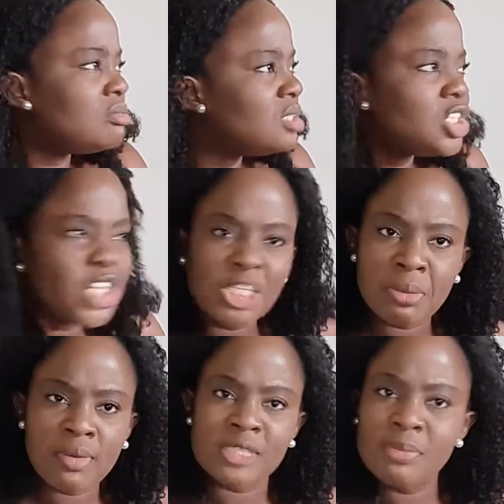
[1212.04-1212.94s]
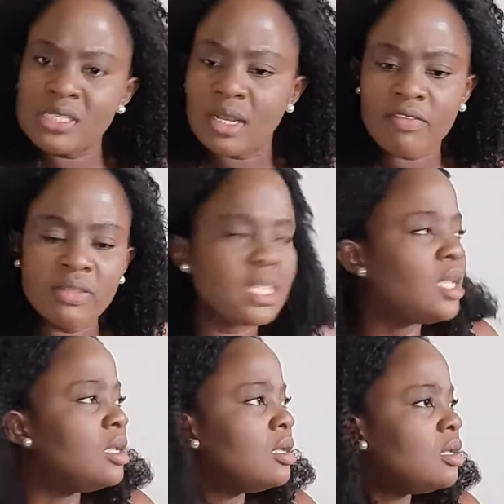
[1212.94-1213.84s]
insurance papers, please, and
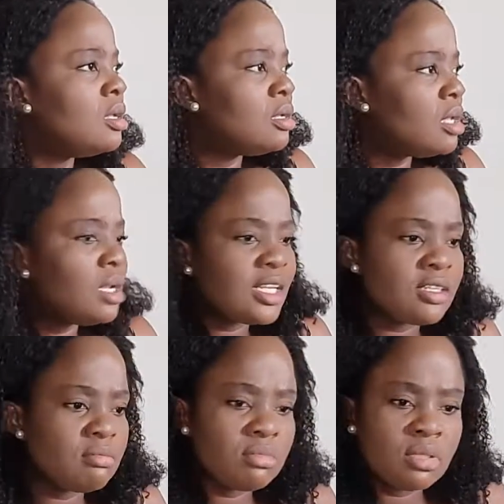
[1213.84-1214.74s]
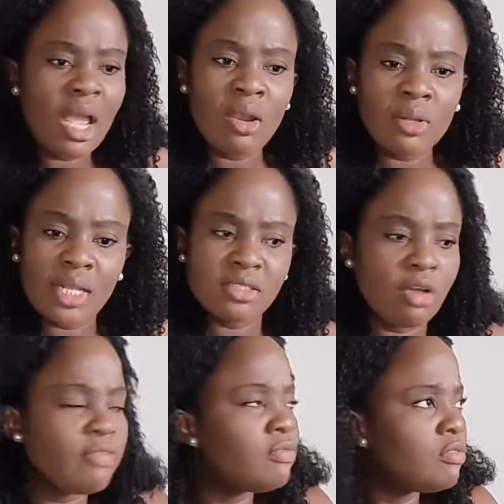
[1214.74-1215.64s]
everything, and let's and all that
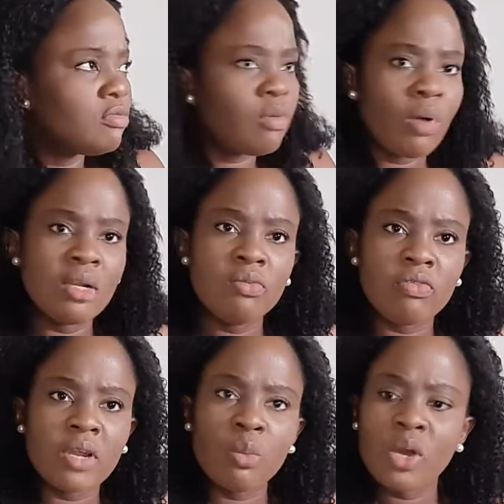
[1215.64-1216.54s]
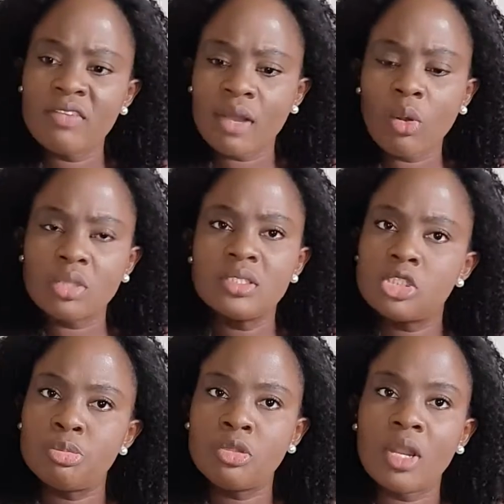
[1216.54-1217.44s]
stuff for whatever cause needs
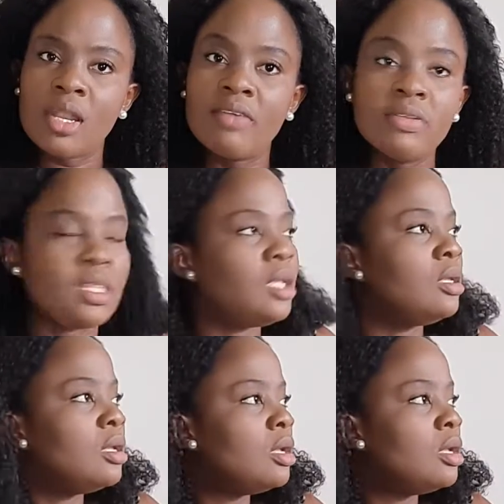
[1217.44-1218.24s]
to be done and everything.